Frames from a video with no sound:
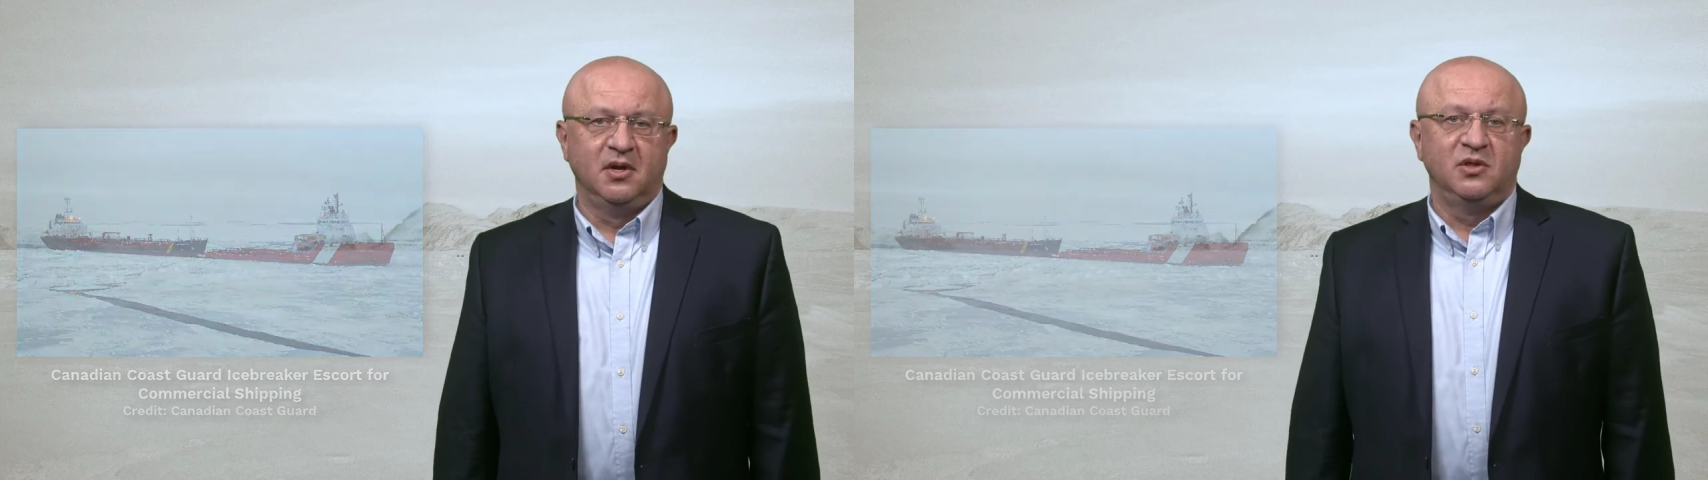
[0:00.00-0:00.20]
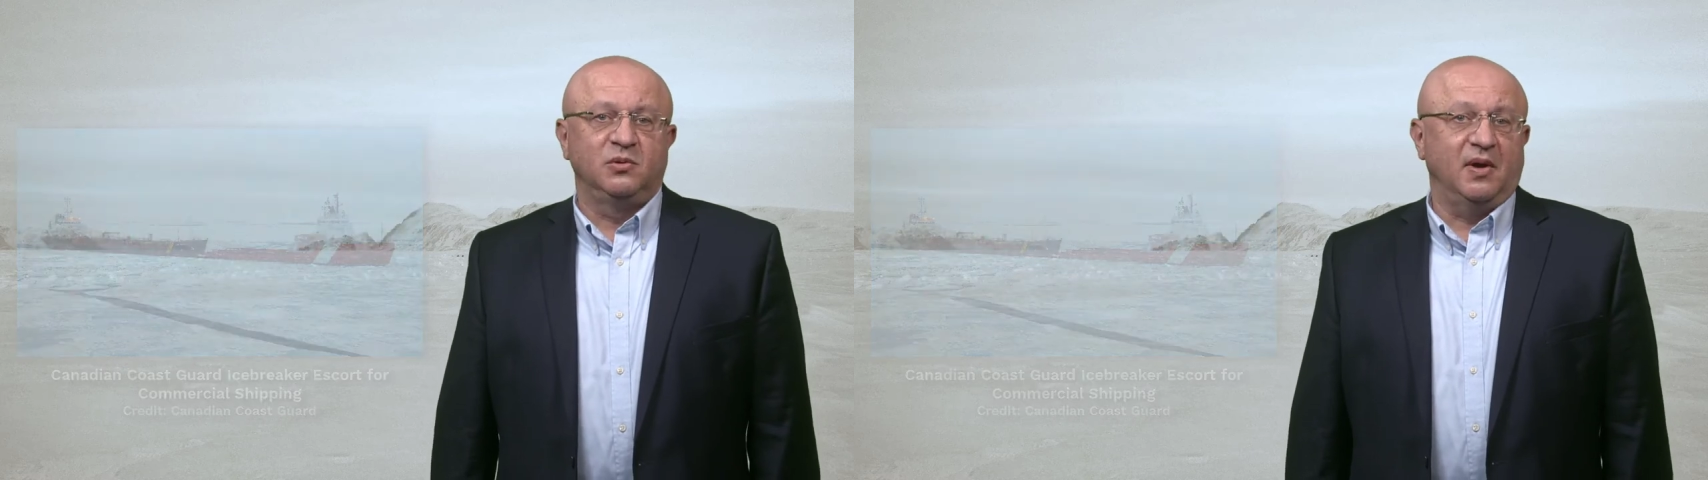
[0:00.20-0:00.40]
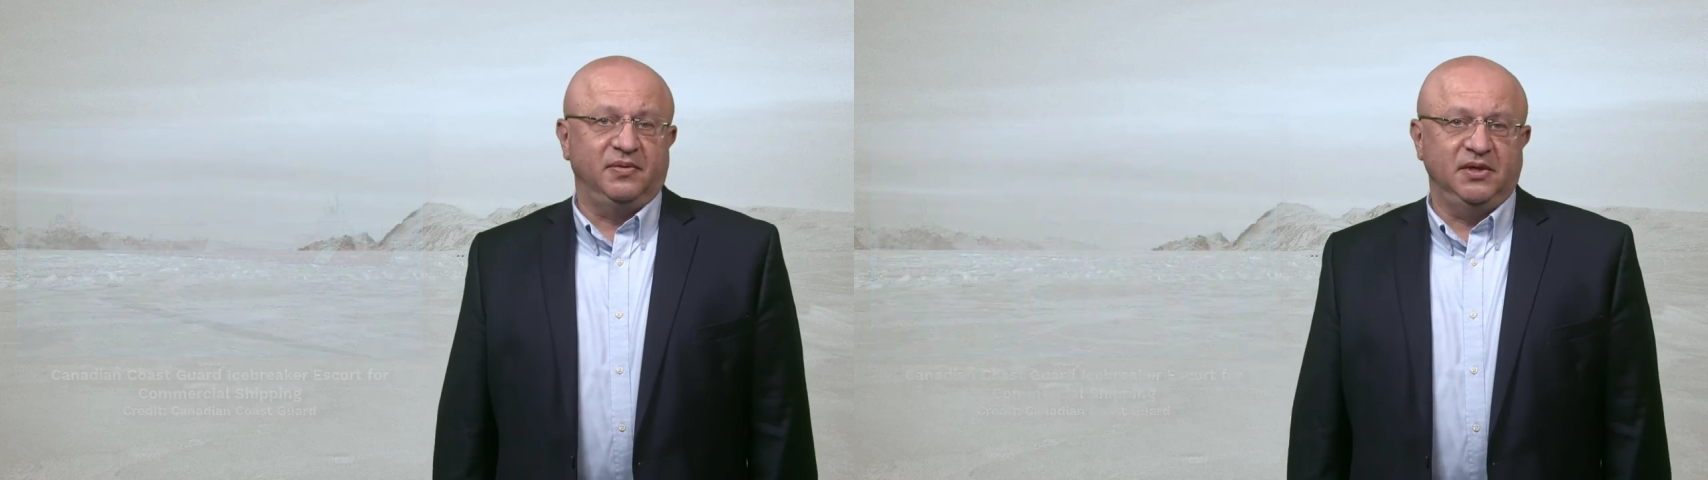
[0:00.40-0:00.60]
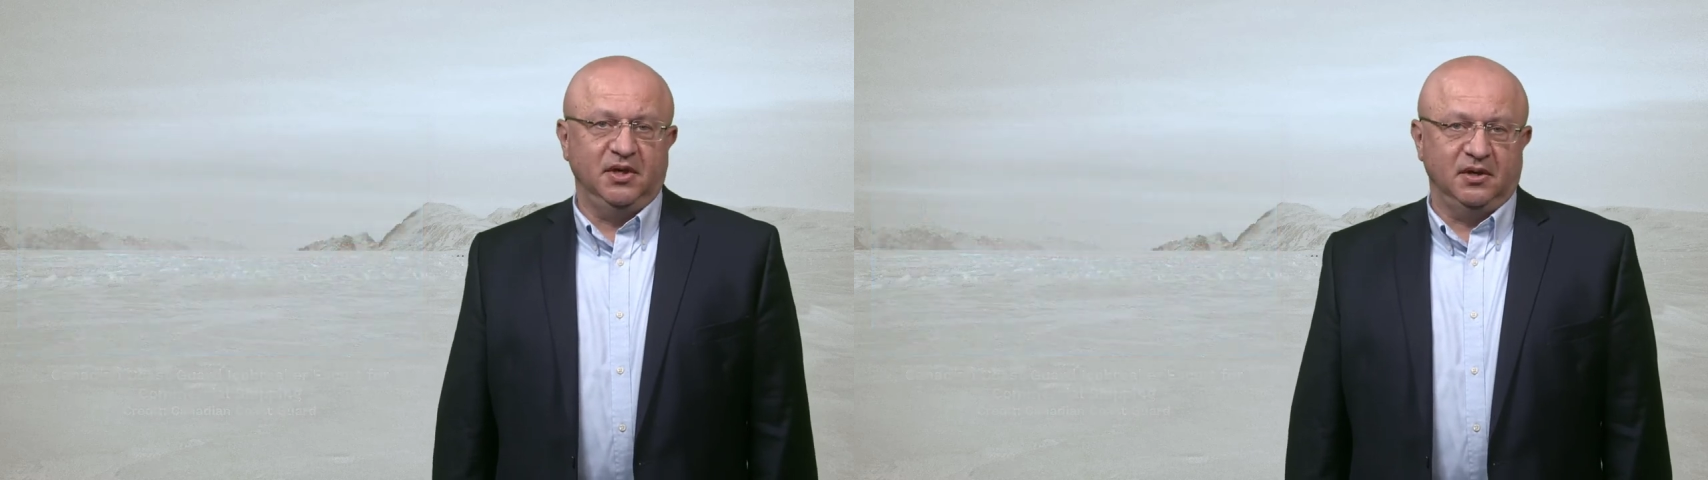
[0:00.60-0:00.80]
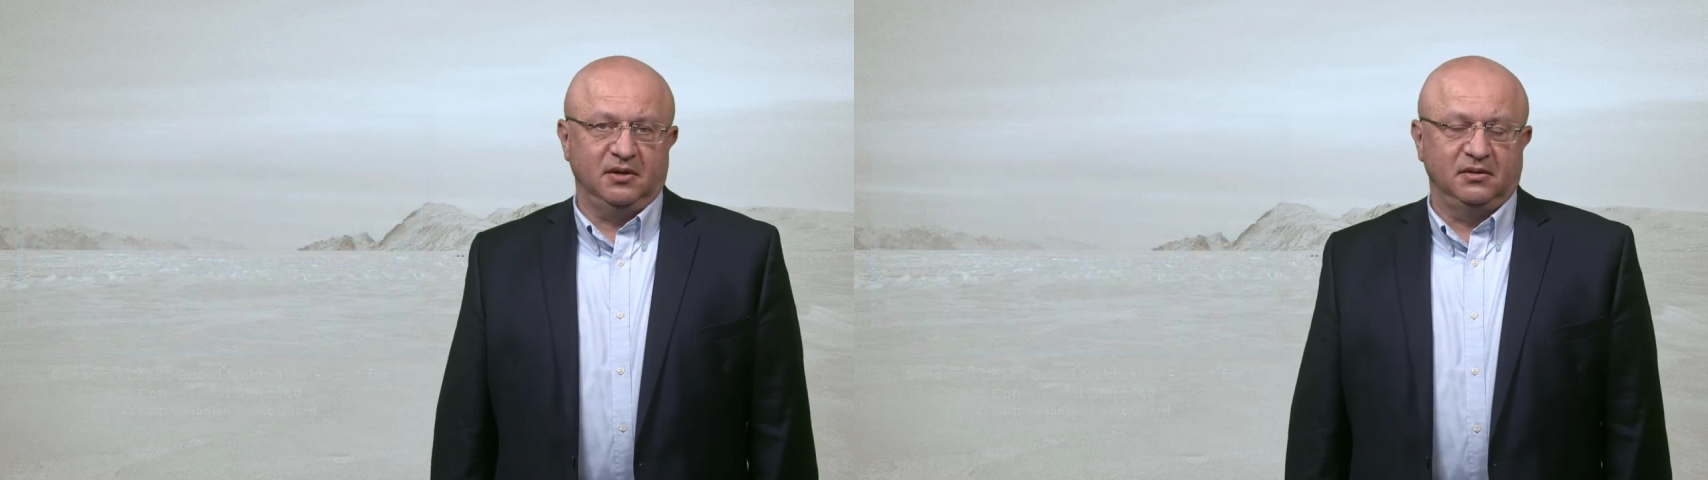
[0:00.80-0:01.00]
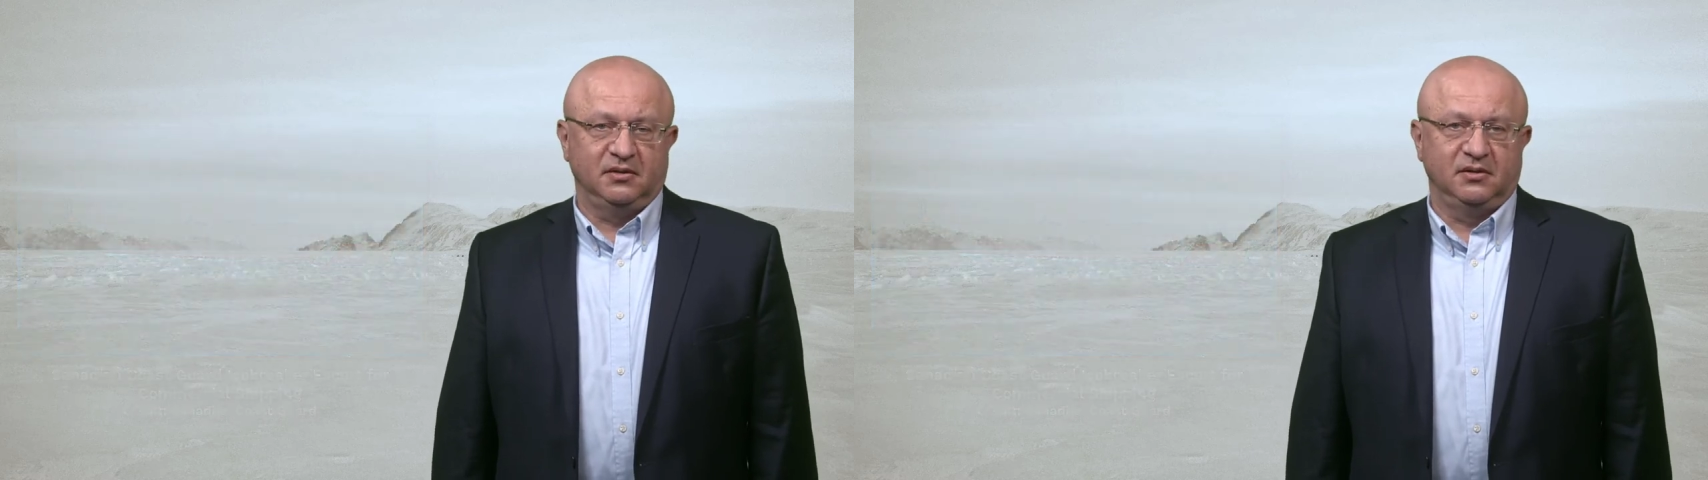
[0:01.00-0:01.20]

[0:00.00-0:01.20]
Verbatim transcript: throughout the year.